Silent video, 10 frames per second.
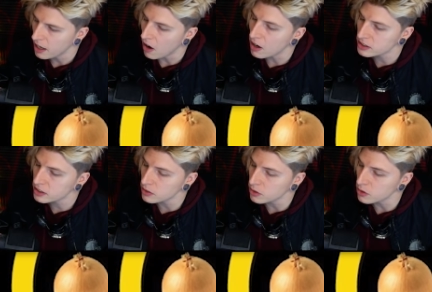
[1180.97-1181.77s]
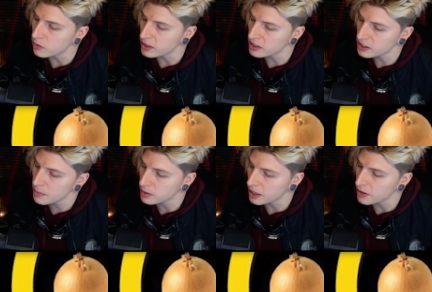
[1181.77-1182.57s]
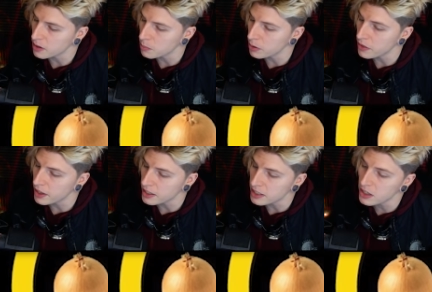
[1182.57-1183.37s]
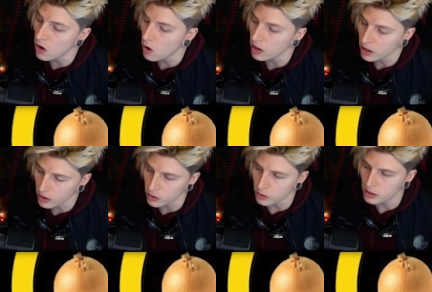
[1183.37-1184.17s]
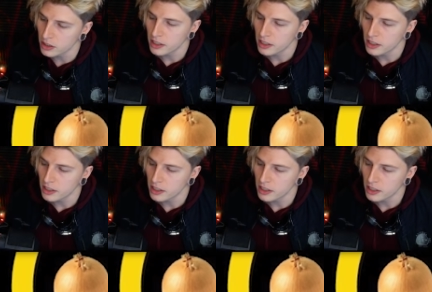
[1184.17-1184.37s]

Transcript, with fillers: I also don't know if they slept together, but they did all cuddle.